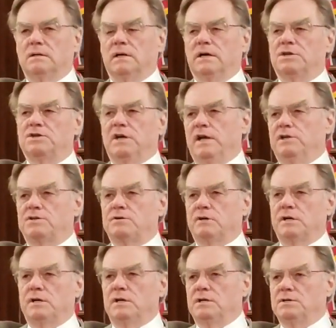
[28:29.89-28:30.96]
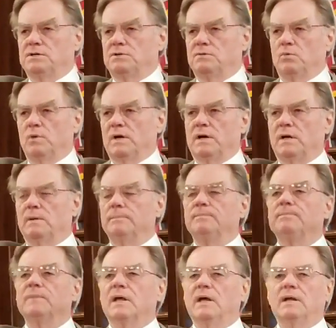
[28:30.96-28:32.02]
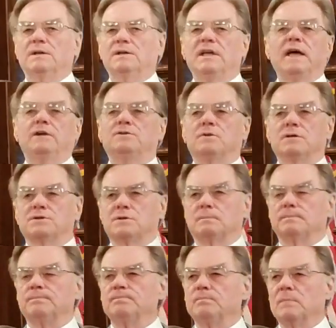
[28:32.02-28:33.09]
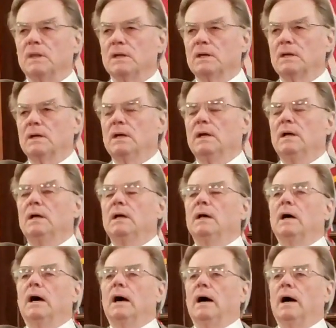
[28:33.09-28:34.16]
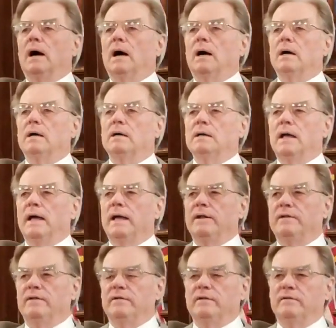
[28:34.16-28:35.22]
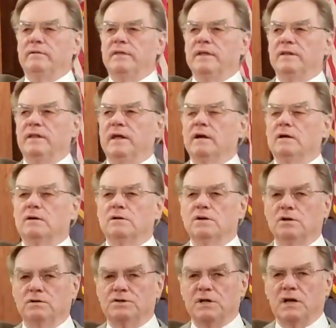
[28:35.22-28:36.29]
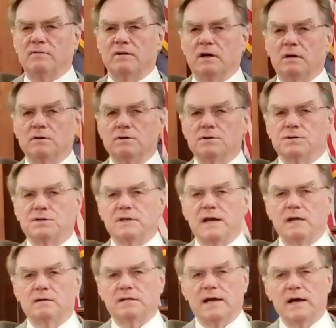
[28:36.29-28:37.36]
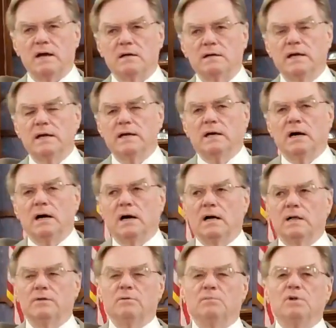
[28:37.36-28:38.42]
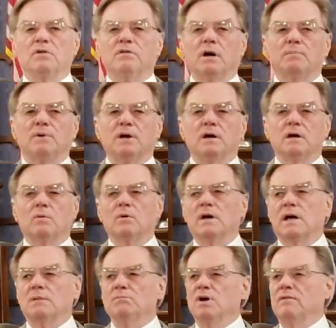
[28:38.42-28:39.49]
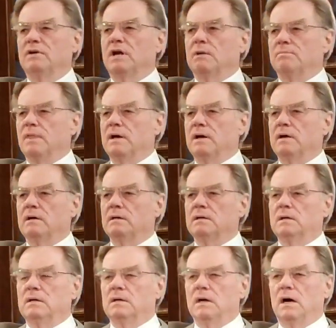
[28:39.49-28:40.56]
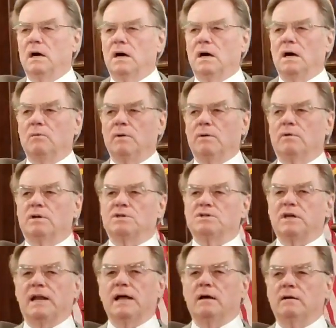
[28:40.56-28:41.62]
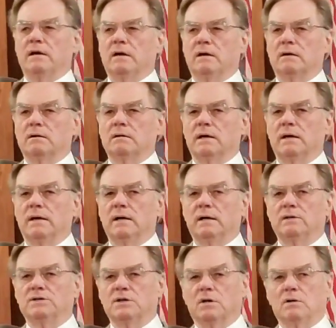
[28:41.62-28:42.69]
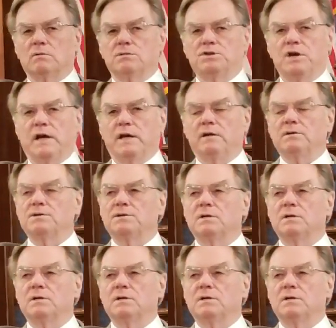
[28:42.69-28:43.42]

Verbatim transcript: Exchange Street is wicked and dangerous. Uh, and then the el- new set of elders downtown, uh, then we move up here. We're not moving up there. Uh, we want to stay down here. And so change.